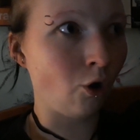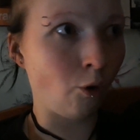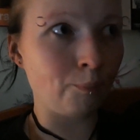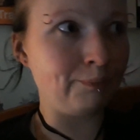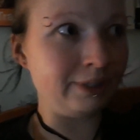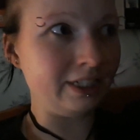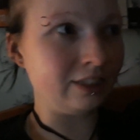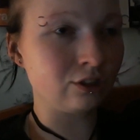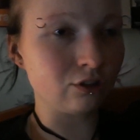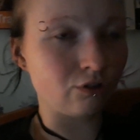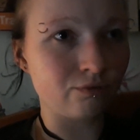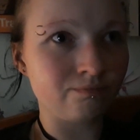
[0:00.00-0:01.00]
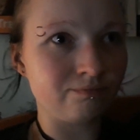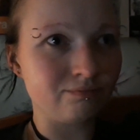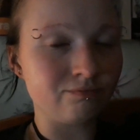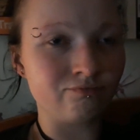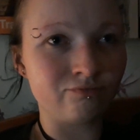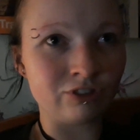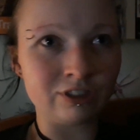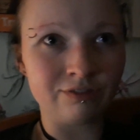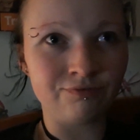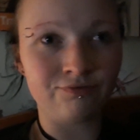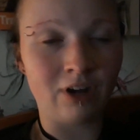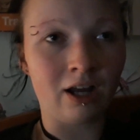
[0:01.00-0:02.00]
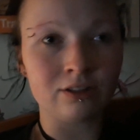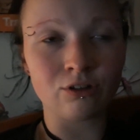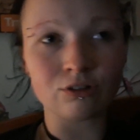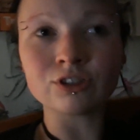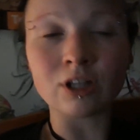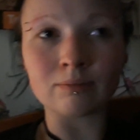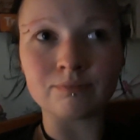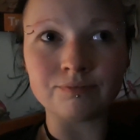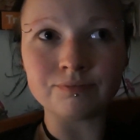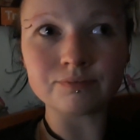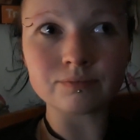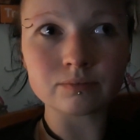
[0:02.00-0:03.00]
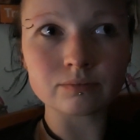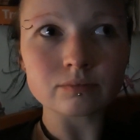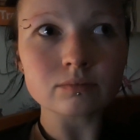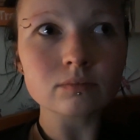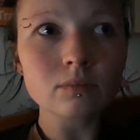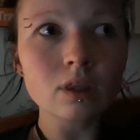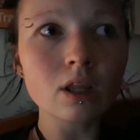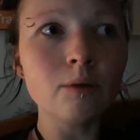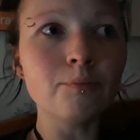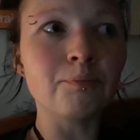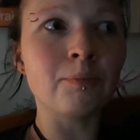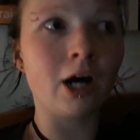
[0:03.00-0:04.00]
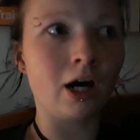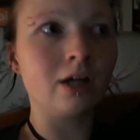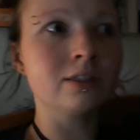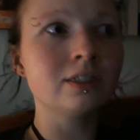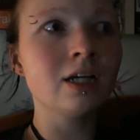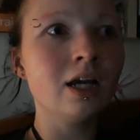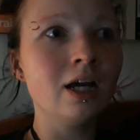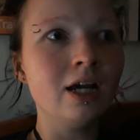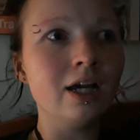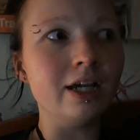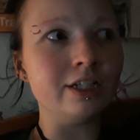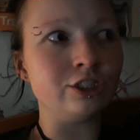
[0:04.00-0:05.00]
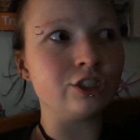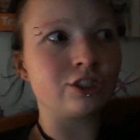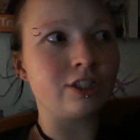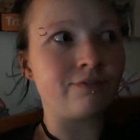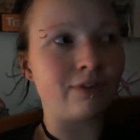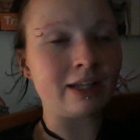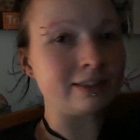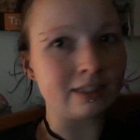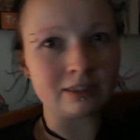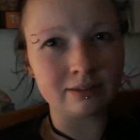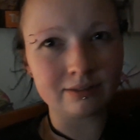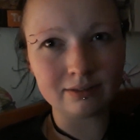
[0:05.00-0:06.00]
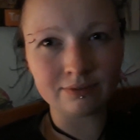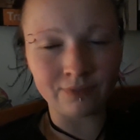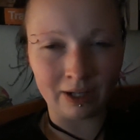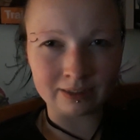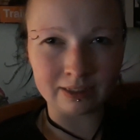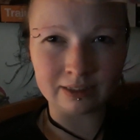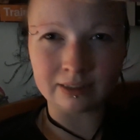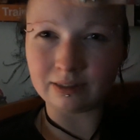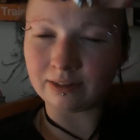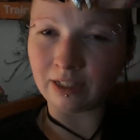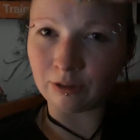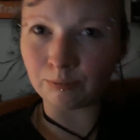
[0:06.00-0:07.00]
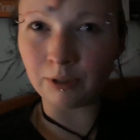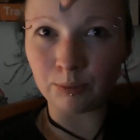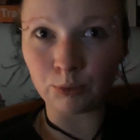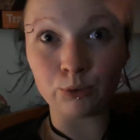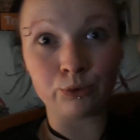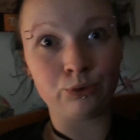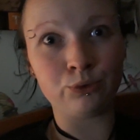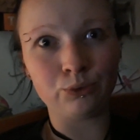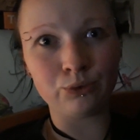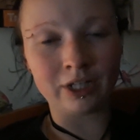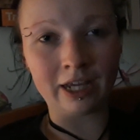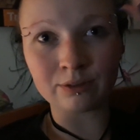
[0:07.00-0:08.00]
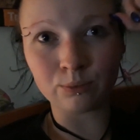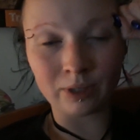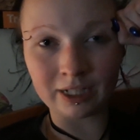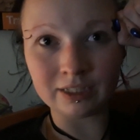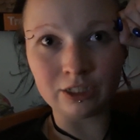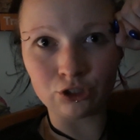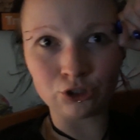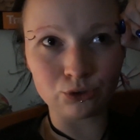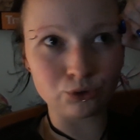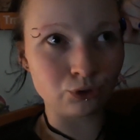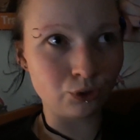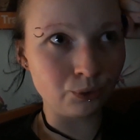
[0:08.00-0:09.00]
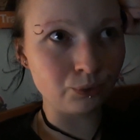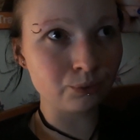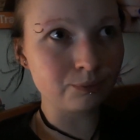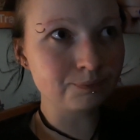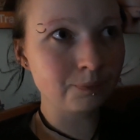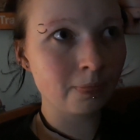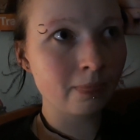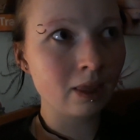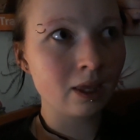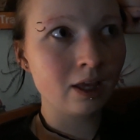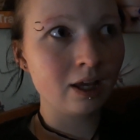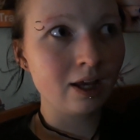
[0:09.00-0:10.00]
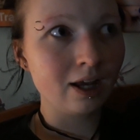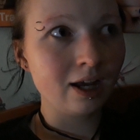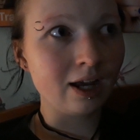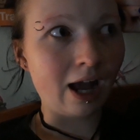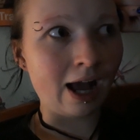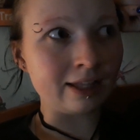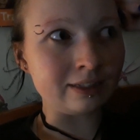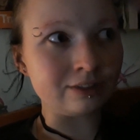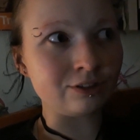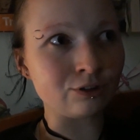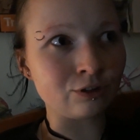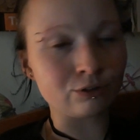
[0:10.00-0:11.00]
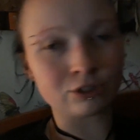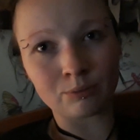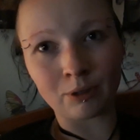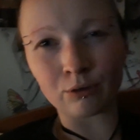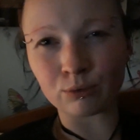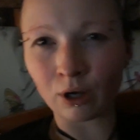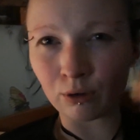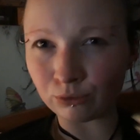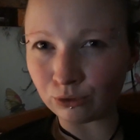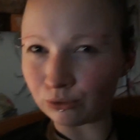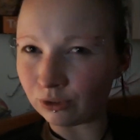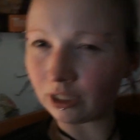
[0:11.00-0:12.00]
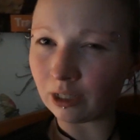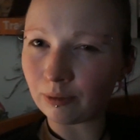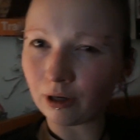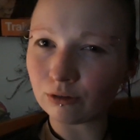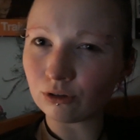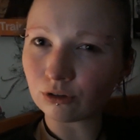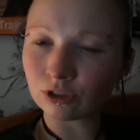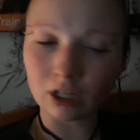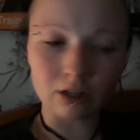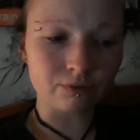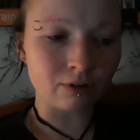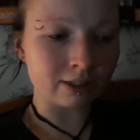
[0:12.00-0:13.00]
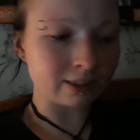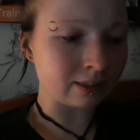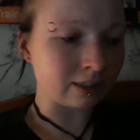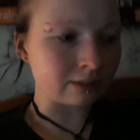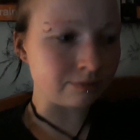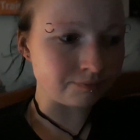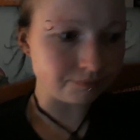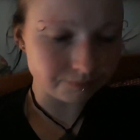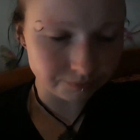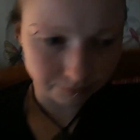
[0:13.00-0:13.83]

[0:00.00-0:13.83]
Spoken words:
obese or really fat or something. But it's just the fact that thin people do get weight issues too. And, it's about how you think about yourself rather than